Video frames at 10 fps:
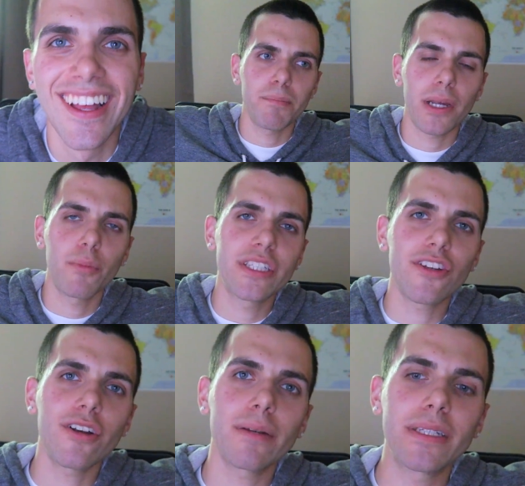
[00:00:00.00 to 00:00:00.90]
But we
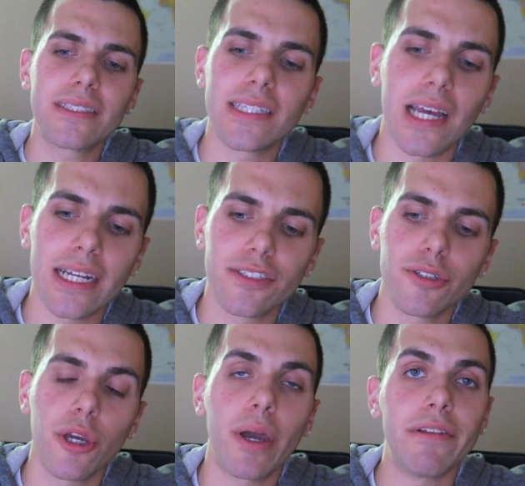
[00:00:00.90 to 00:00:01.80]
started up this design
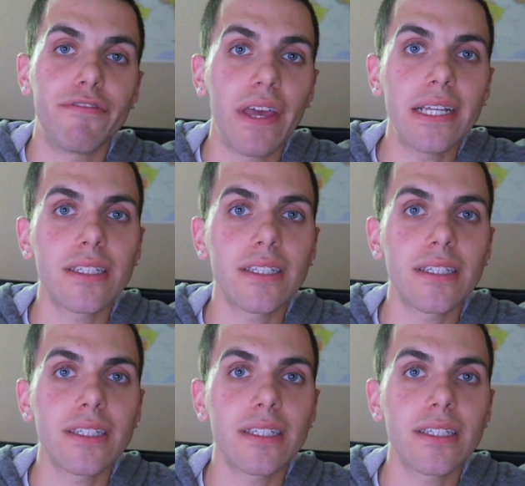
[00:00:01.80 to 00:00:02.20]
studio and FaZe